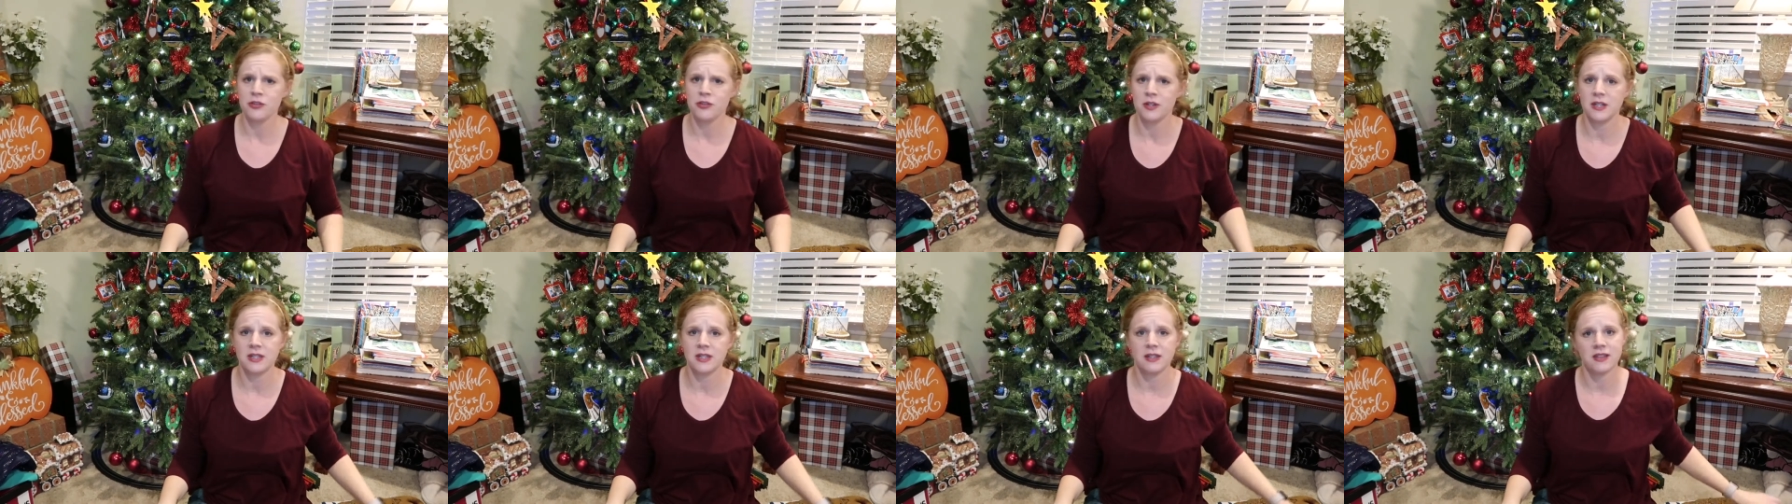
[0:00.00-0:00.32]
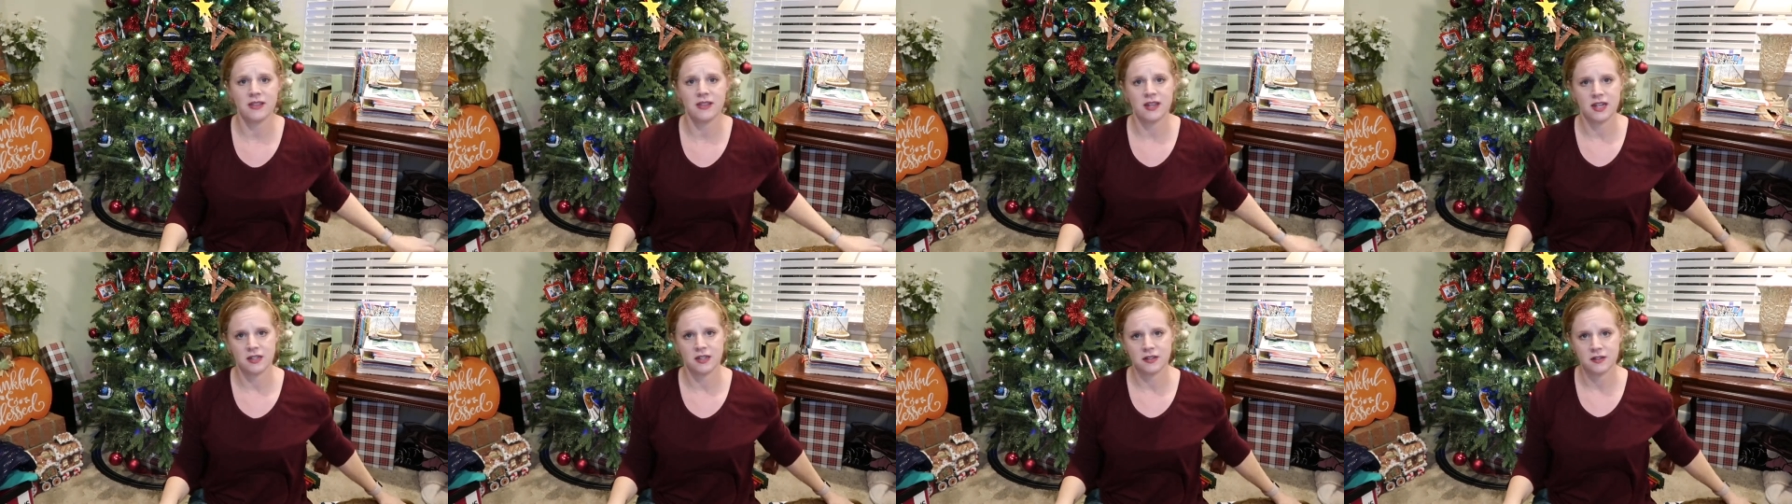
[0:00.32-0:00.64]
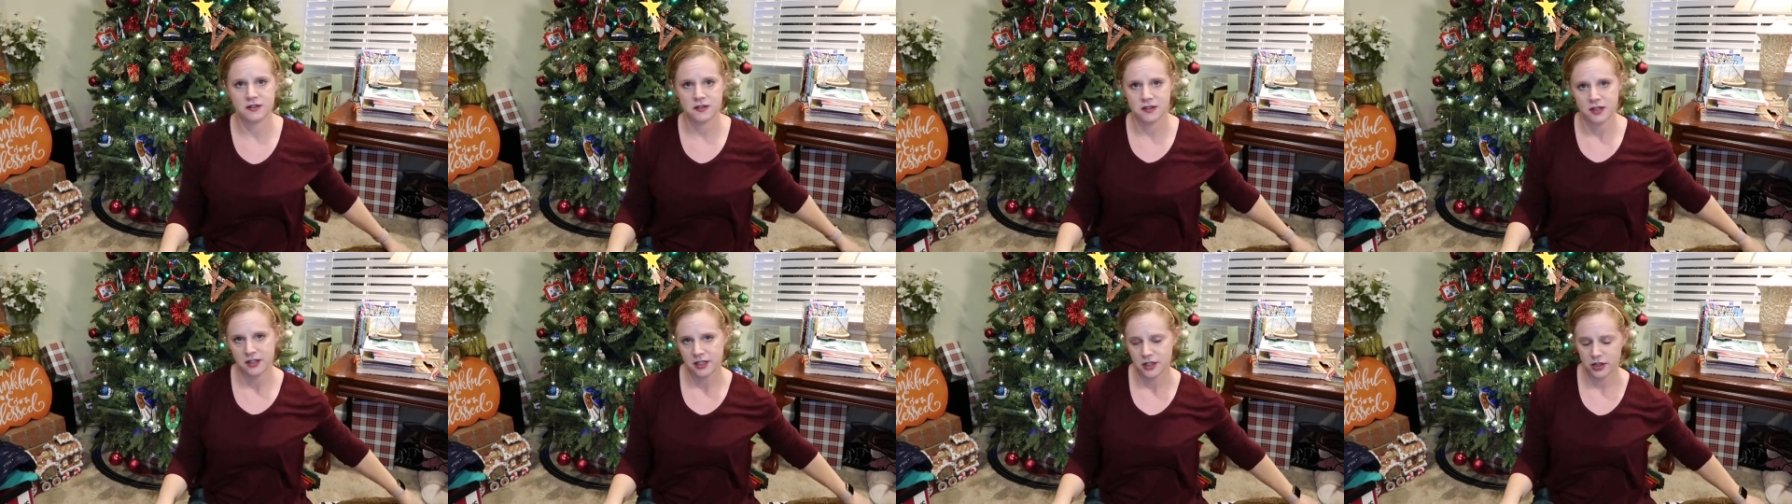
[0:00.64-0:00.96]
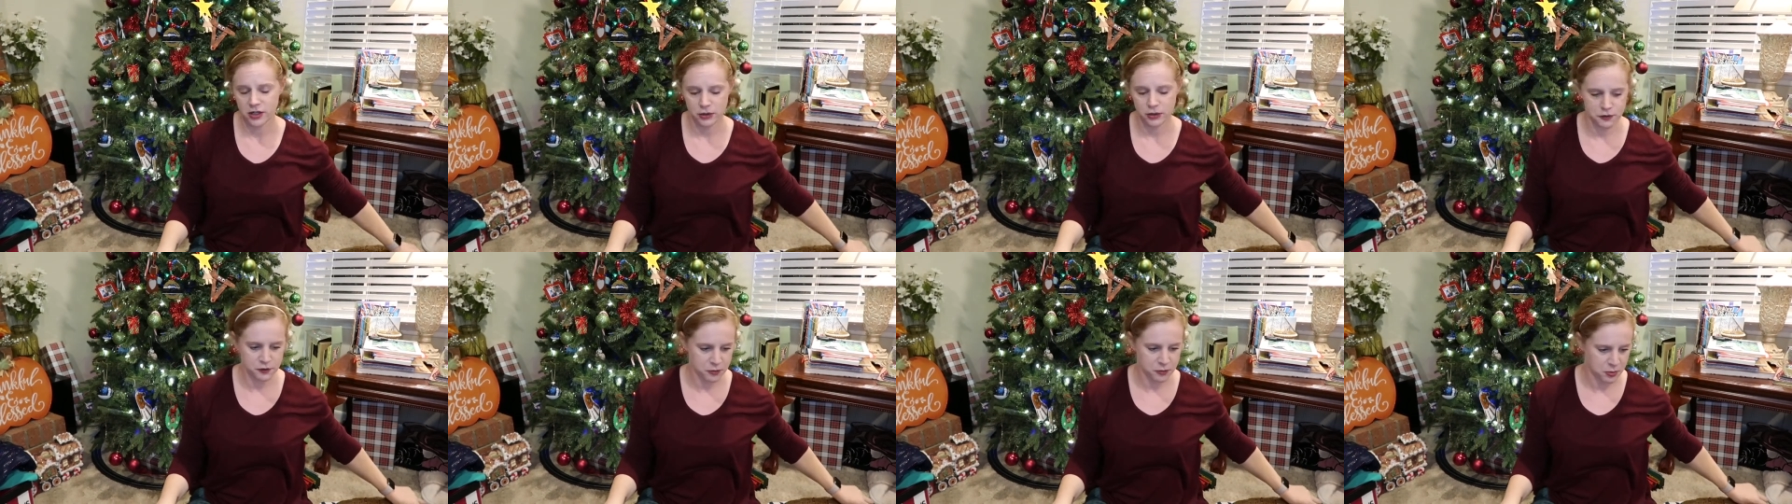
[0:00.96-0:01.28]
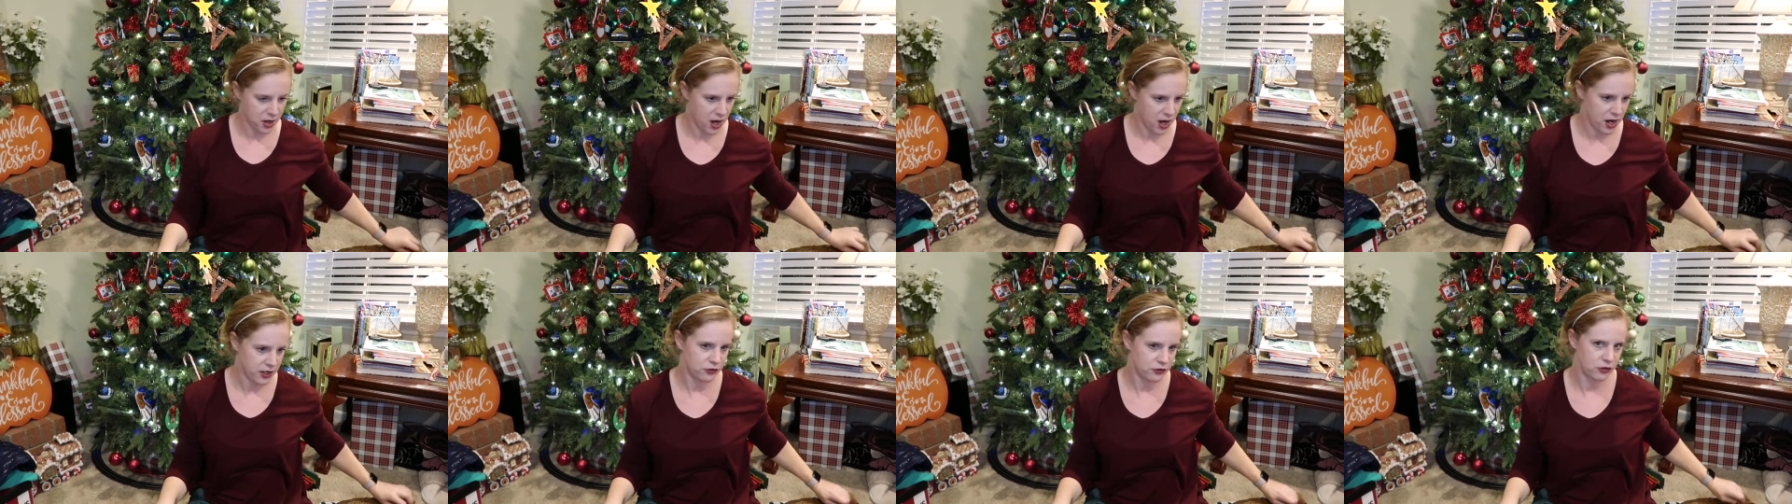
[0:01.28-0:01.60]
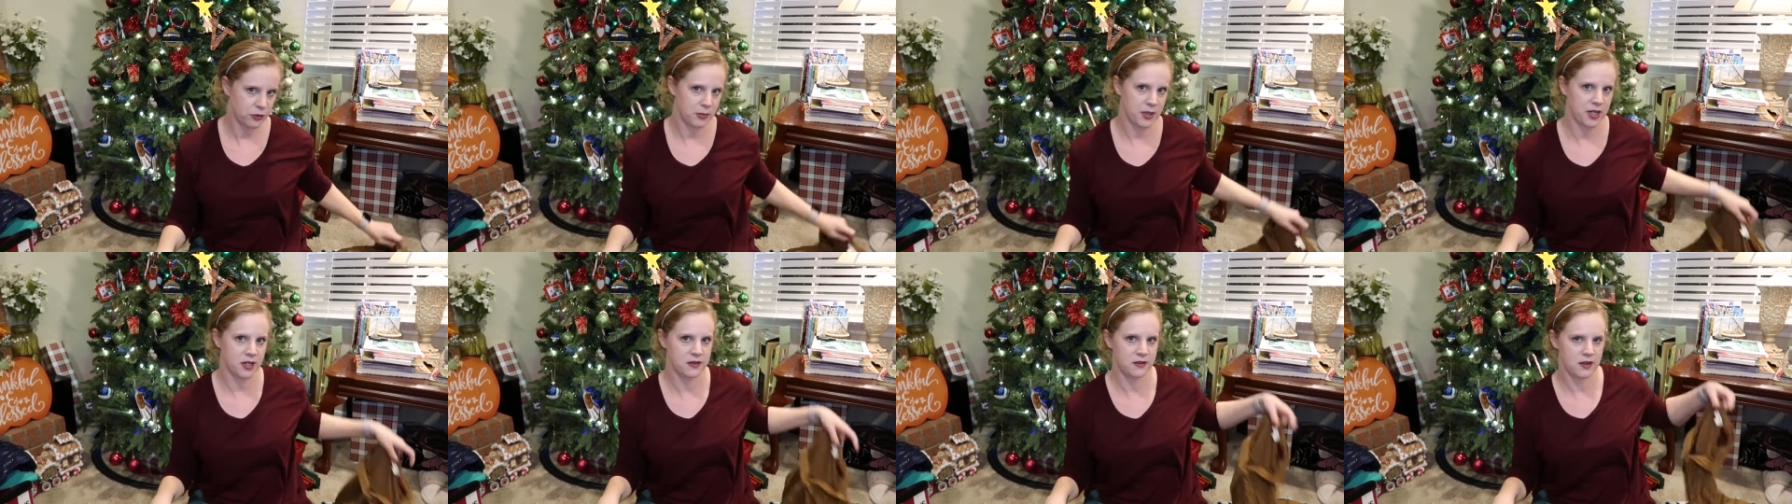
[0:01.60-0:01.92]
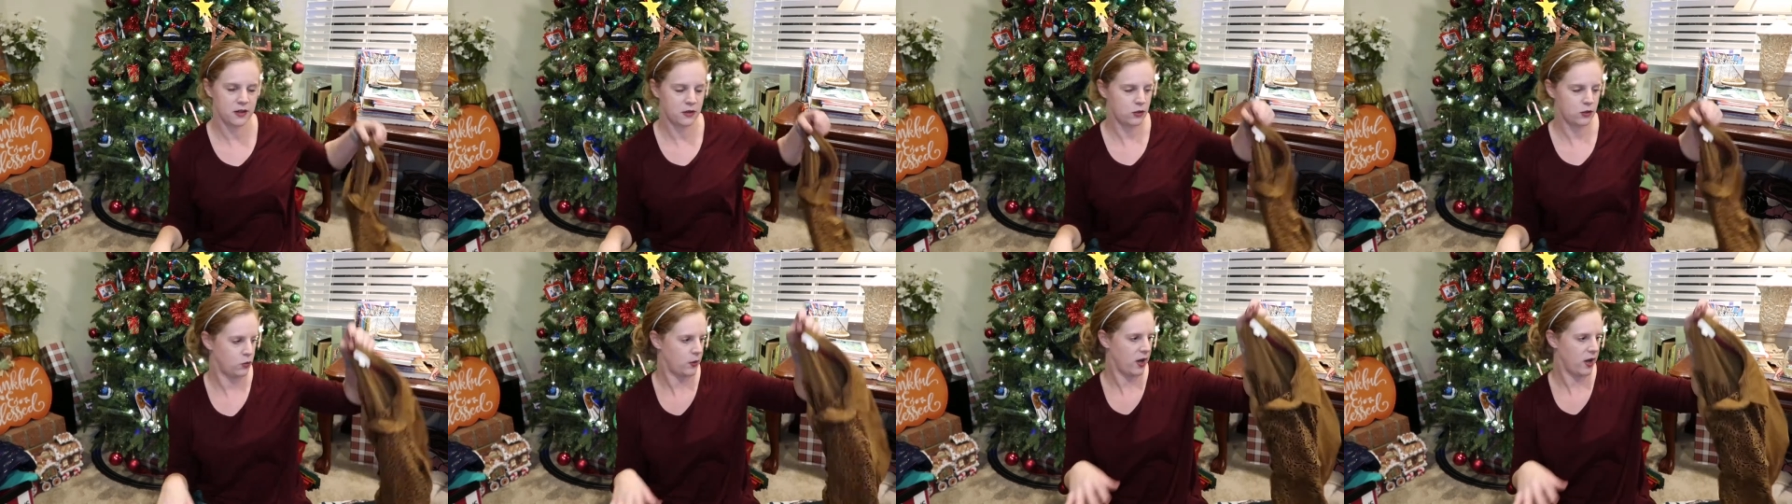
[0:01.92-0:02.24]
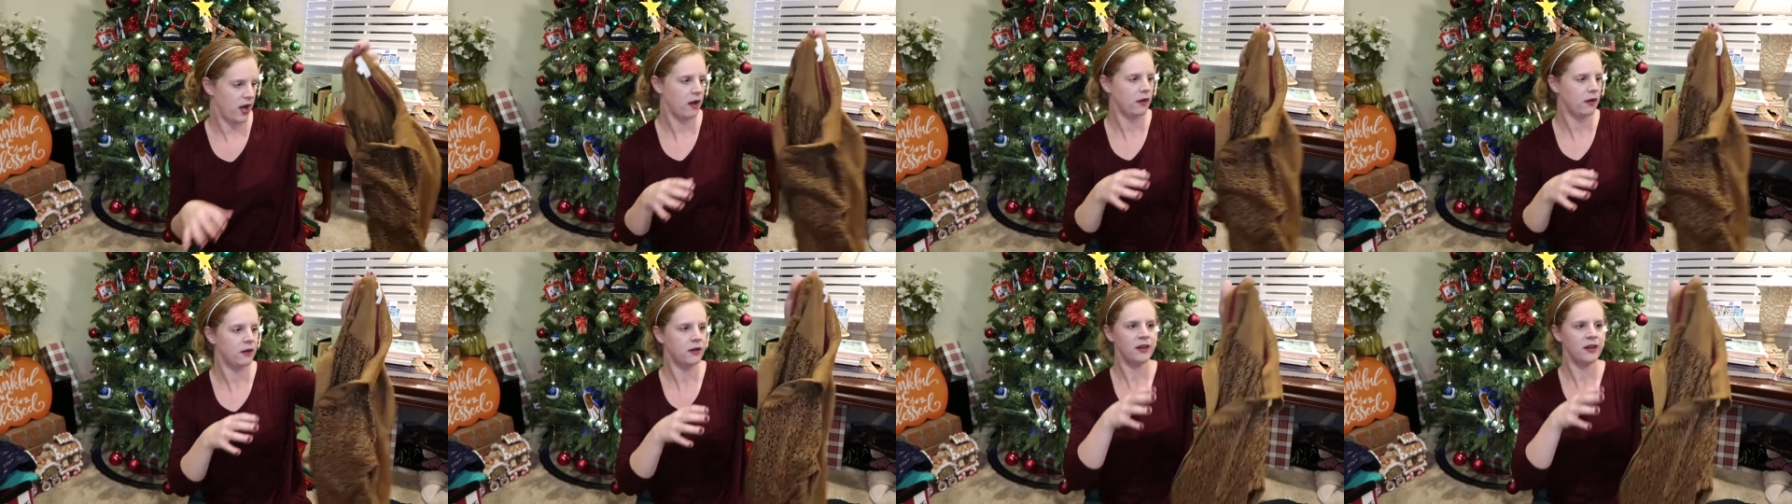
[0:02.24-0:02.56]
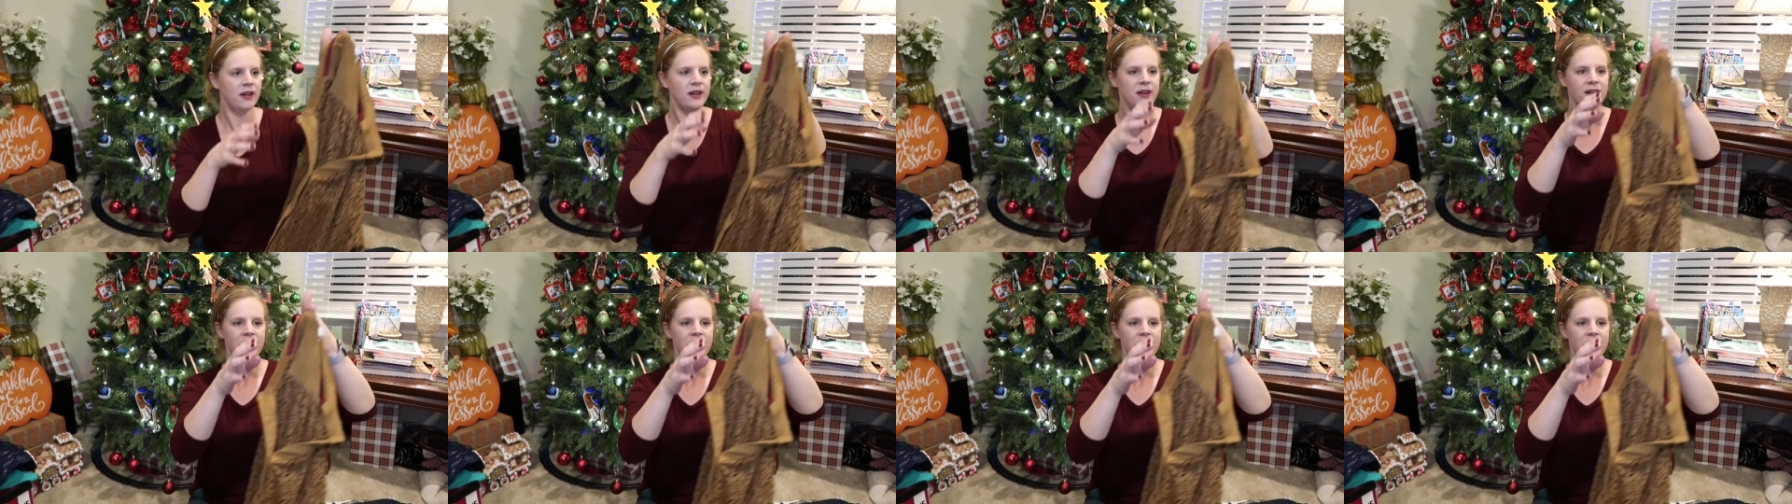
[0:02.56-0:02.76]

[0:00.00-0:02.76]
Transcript: unique things, you know, surprise you because they do well.